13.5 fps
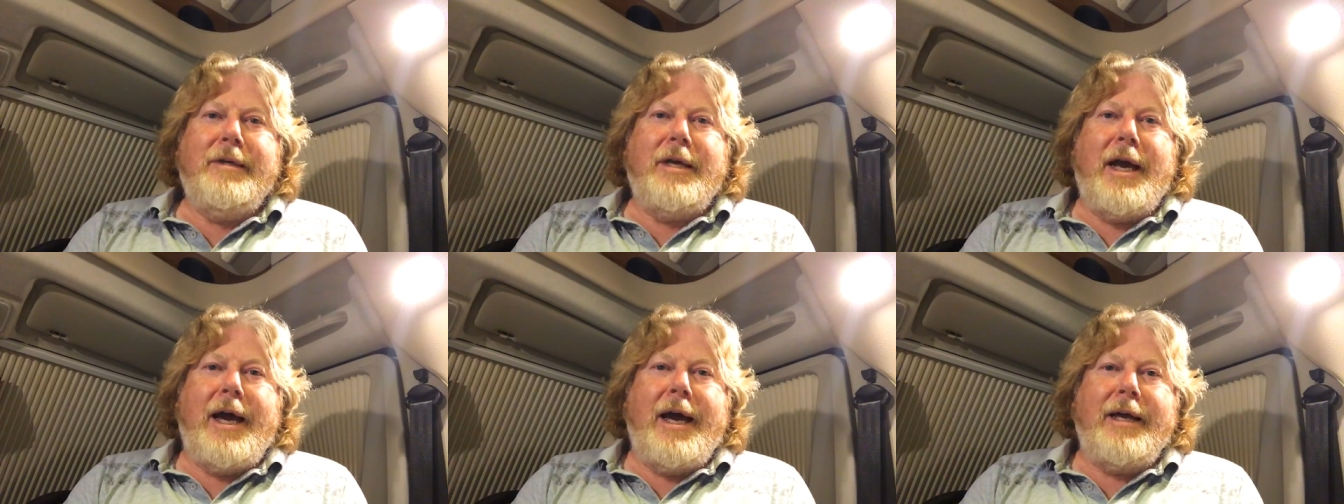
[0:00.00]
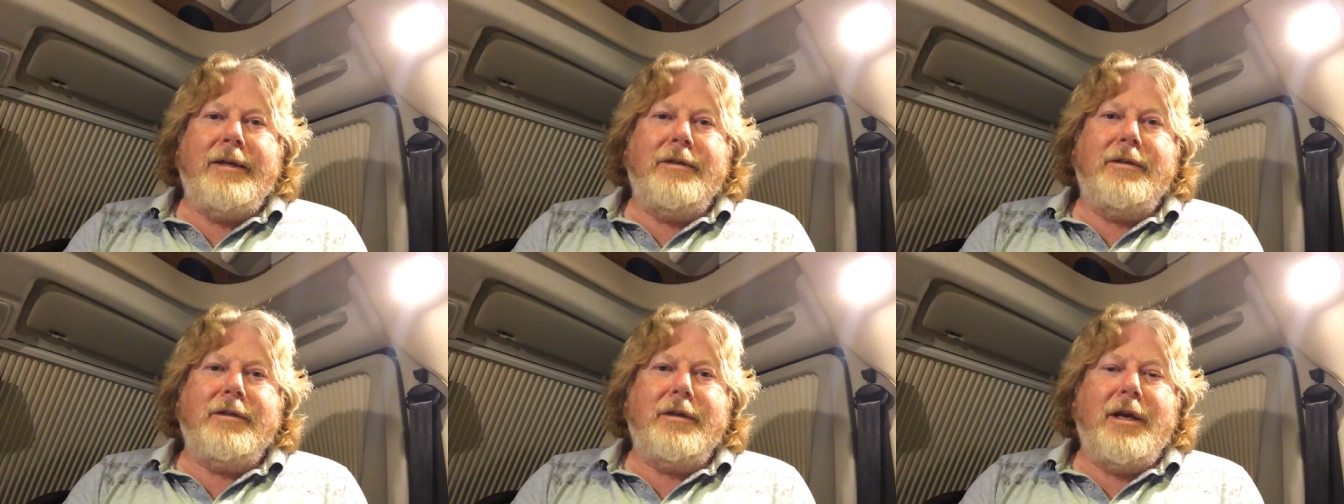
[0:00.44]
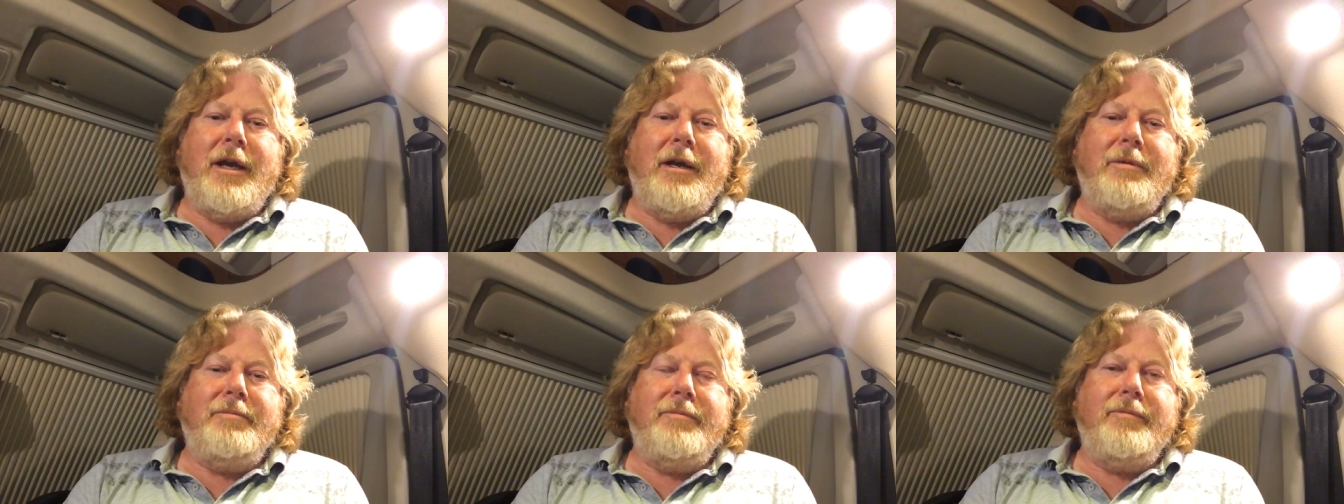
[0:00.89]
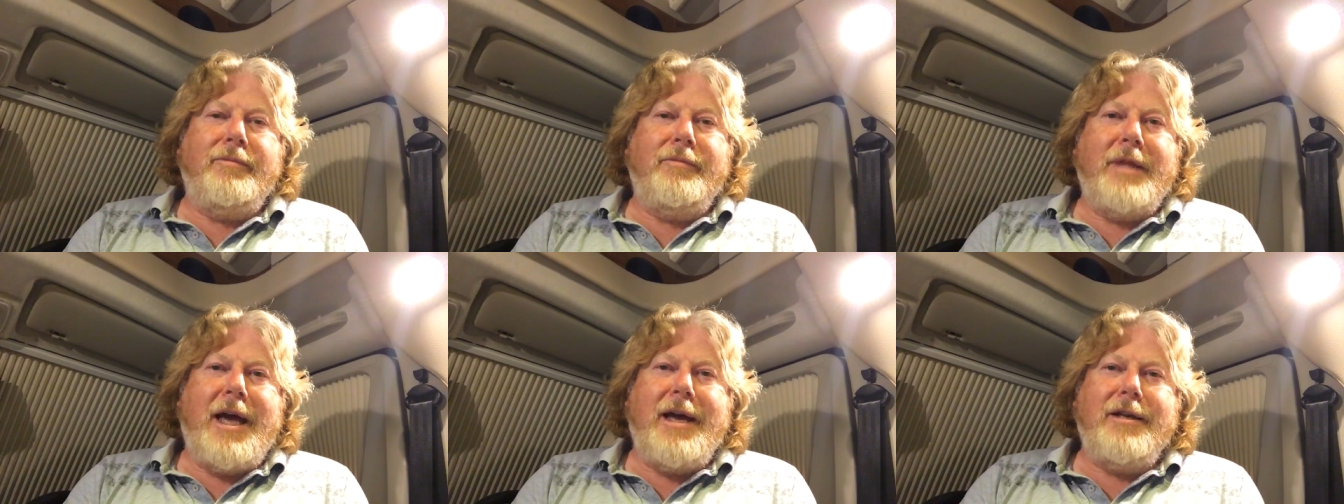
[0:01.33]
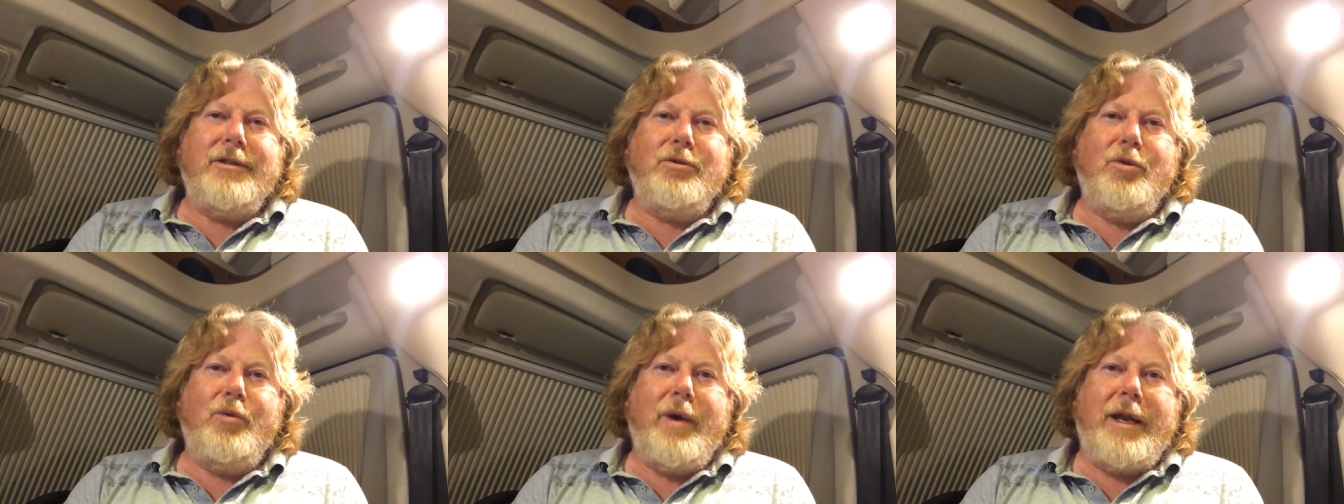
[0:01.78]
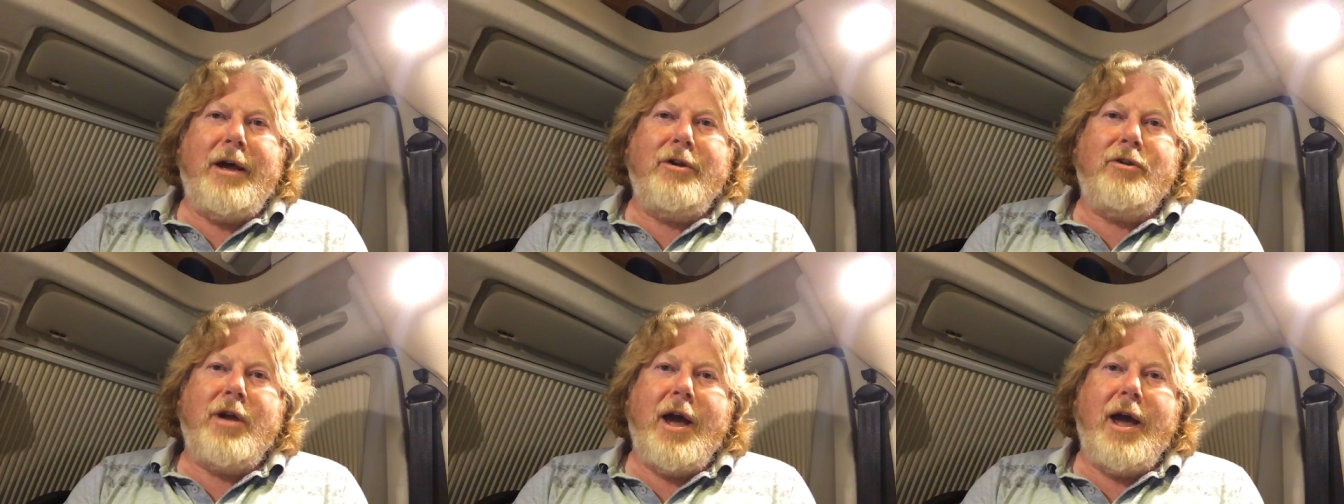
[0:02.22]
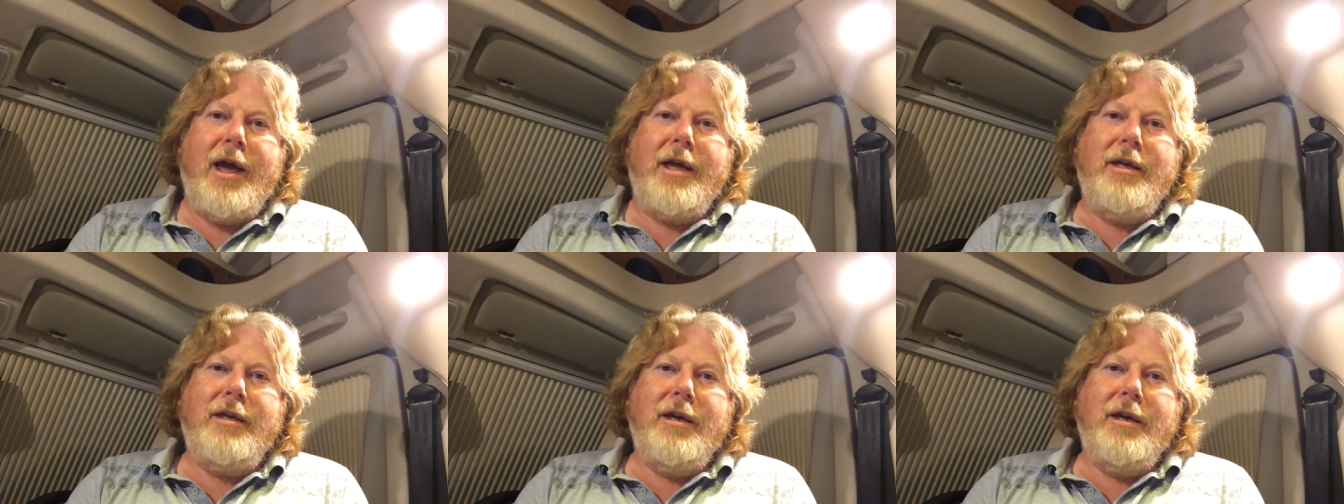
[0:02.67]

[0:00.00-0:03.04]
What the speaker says: And that sort of went okay,